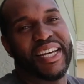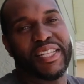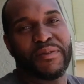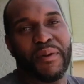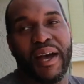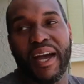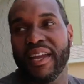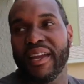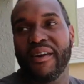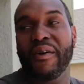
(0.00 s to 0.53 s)
That's
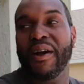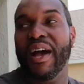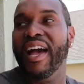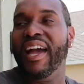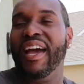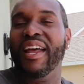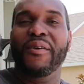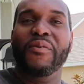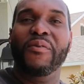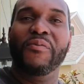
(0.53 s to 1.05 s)
why, yo, I
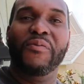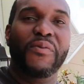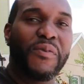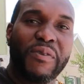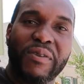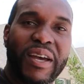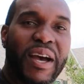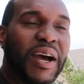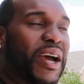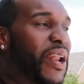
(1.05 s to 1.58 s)
got
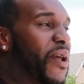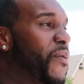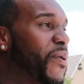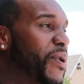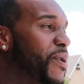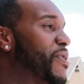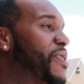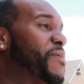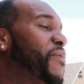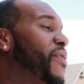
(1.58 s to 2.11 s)
a
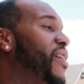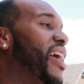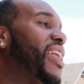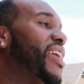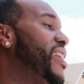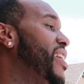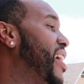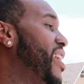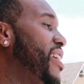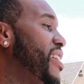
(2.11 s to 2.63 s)
window spoiler.
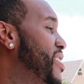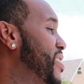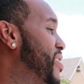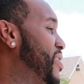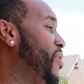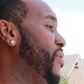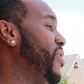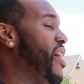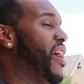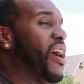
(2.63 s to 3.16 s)
I didn't
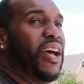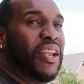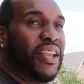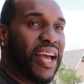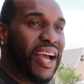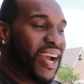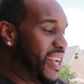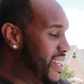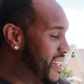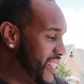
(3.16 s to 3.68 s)
install it. I
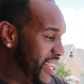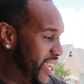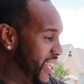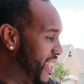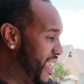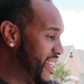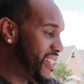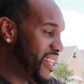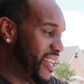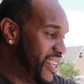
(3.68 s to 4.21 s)
got the tail
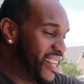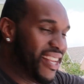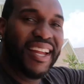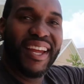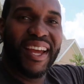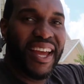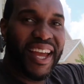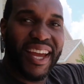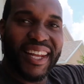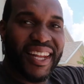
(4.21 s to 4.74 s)
light tint,
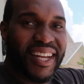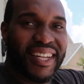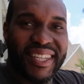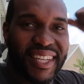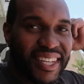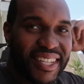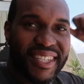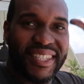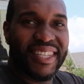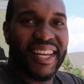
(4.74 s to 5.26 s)
headlight
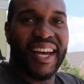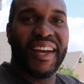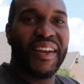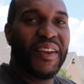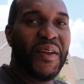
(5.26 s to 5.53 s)
tint inside.